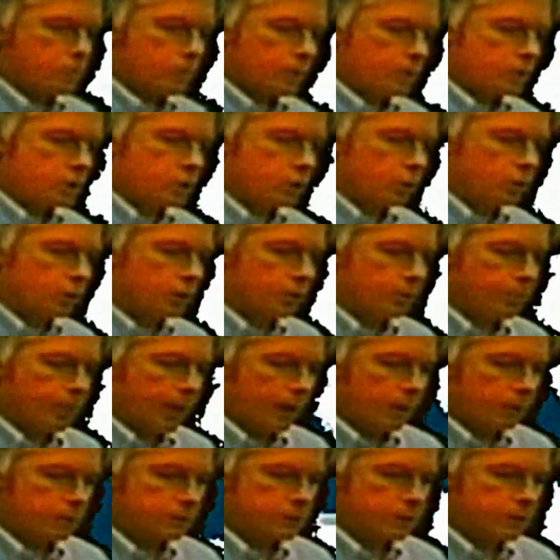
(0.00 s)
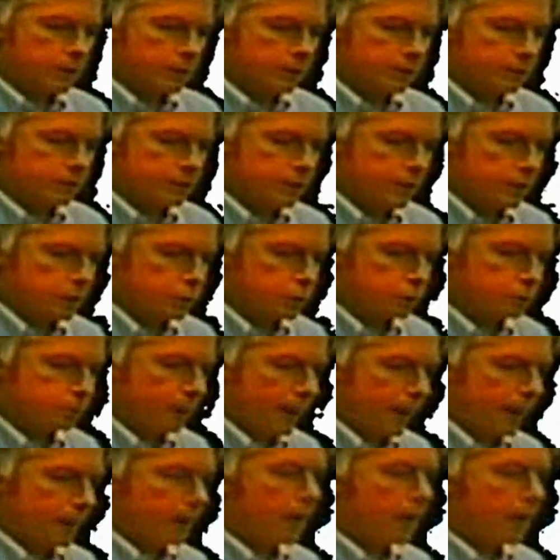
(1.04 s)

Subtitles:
talk about the central bank.